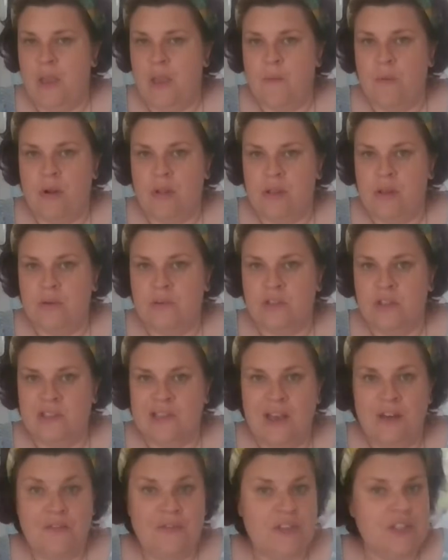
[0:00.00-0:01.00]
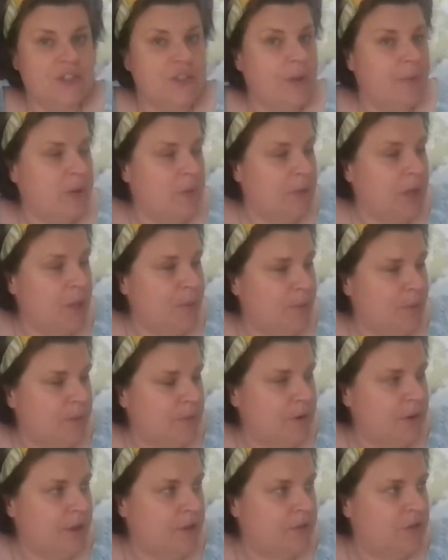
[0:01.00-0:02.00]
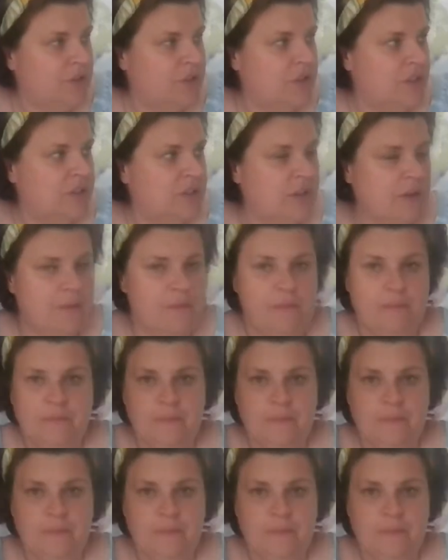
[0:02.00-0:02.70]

one of those because that feeds so many people, wouldn't it? Just as a,